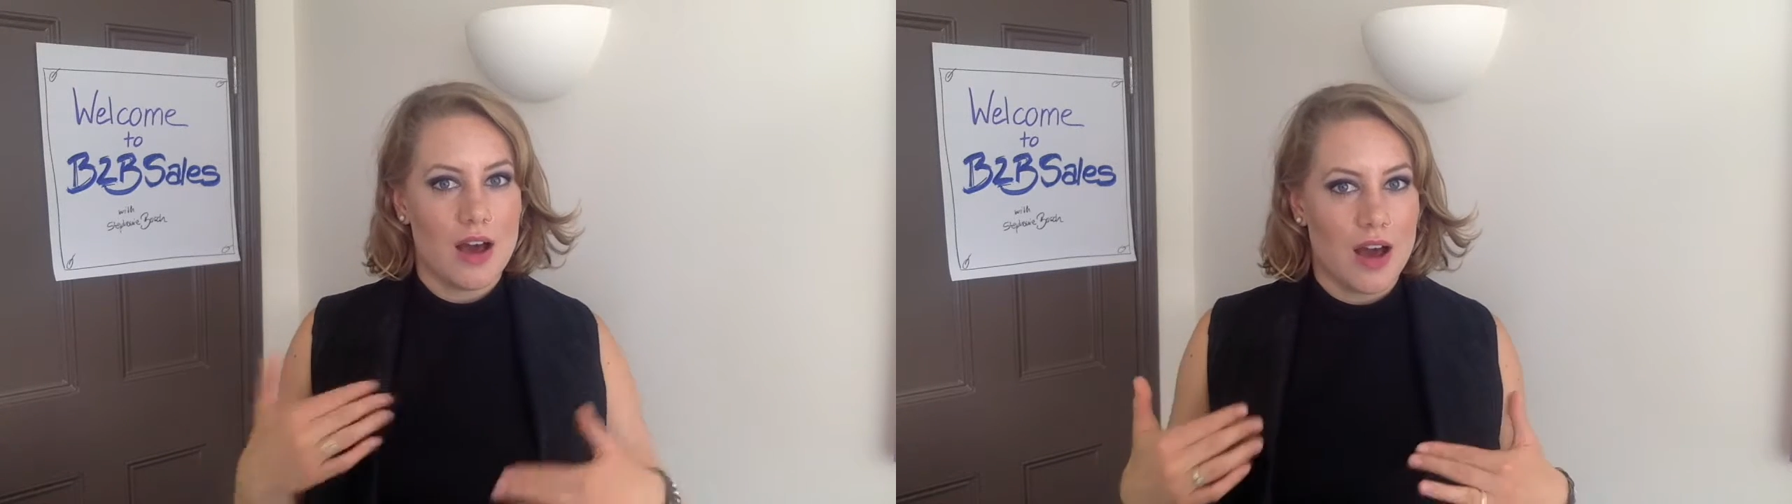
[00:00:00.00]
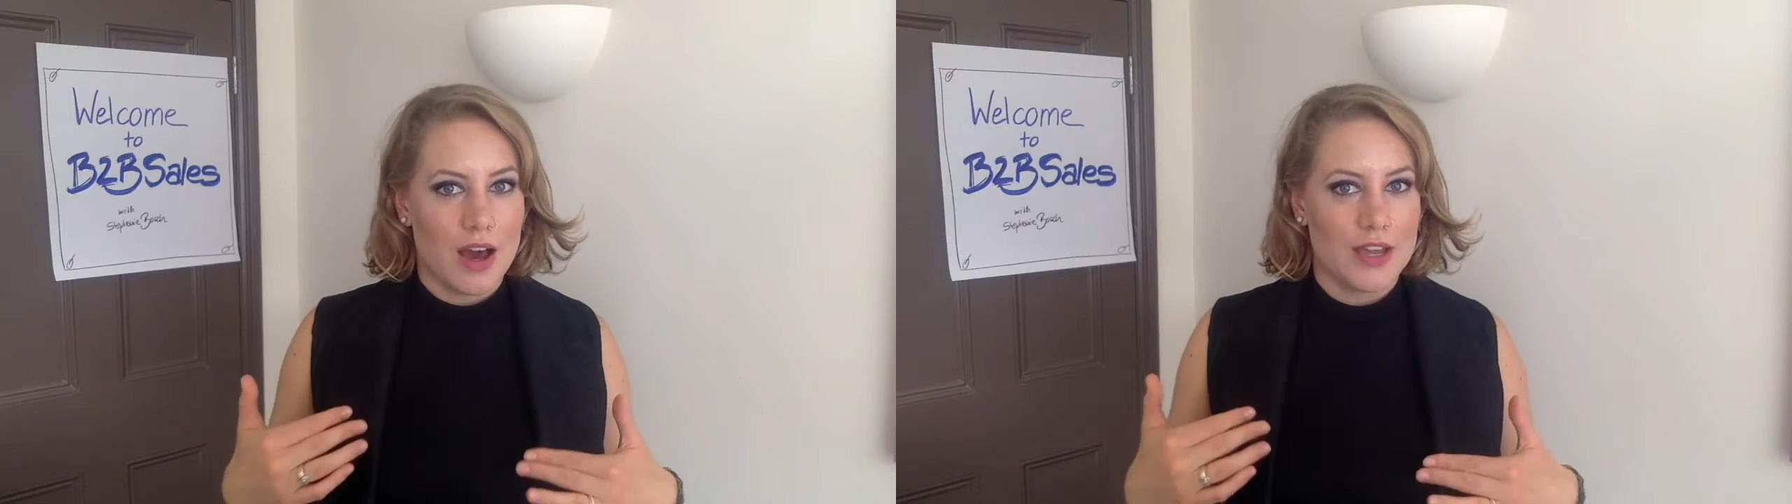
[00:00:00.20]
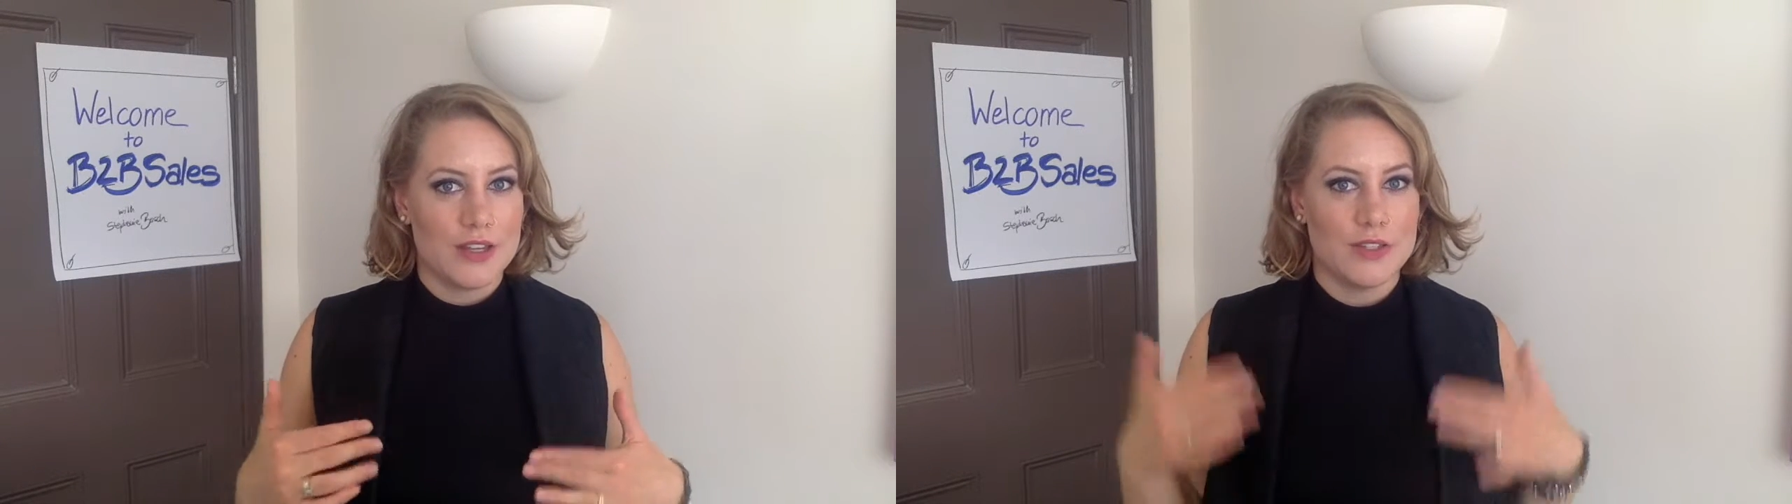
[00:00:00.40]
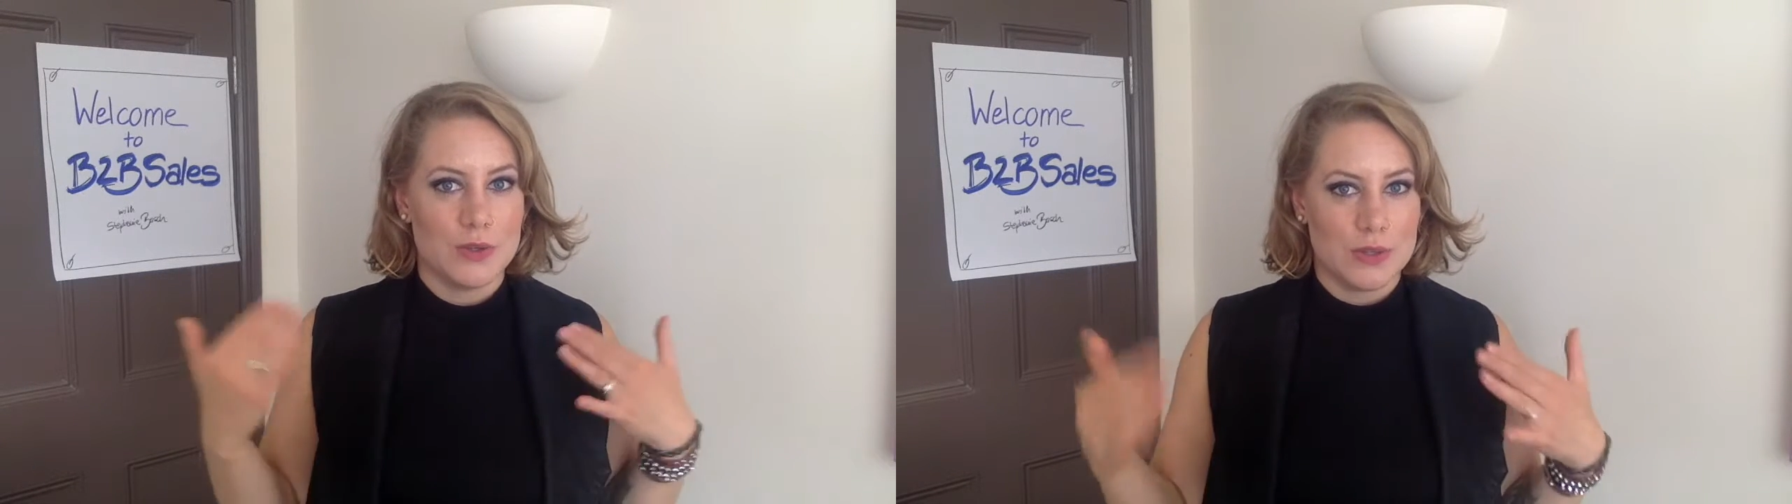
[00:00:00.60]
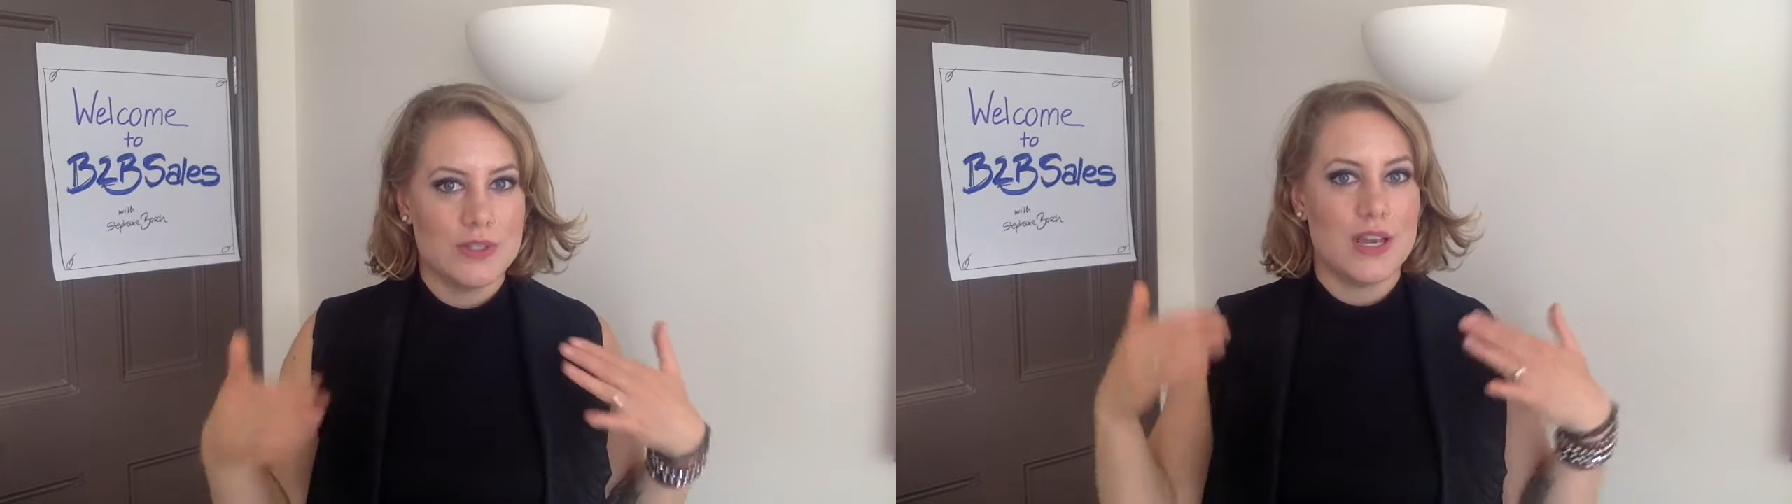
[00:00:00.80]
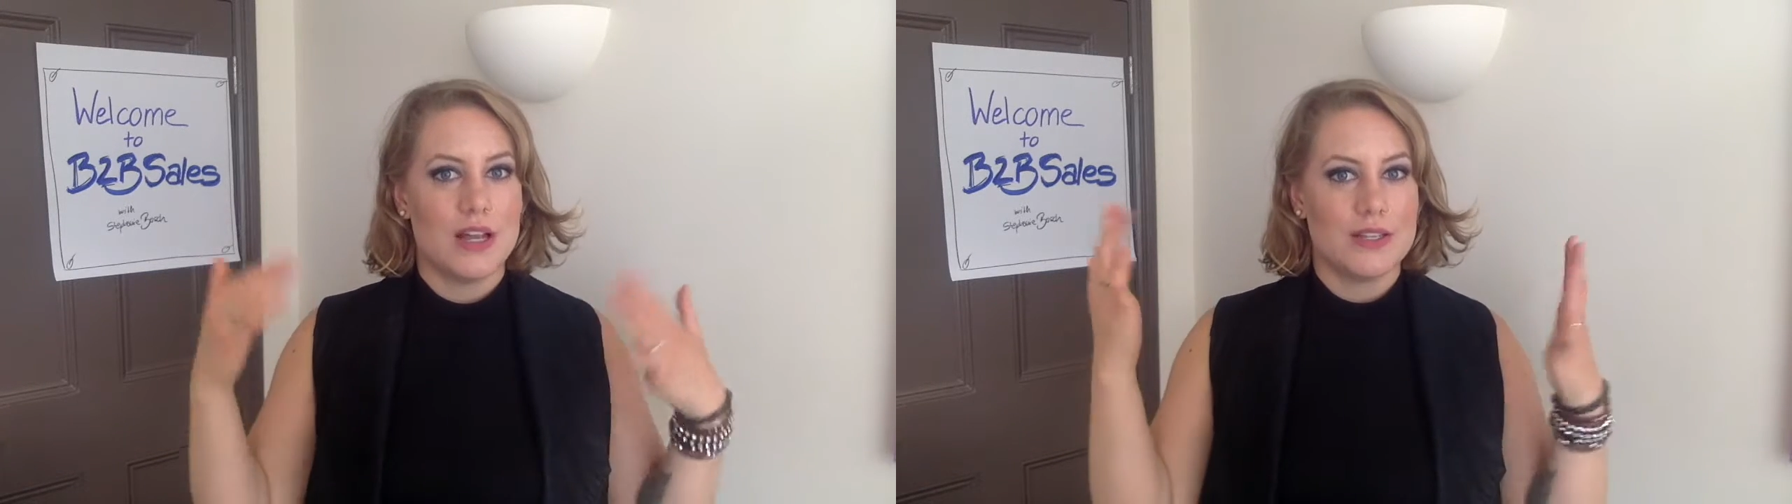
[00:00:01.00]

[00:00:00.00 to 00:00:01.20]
I do sell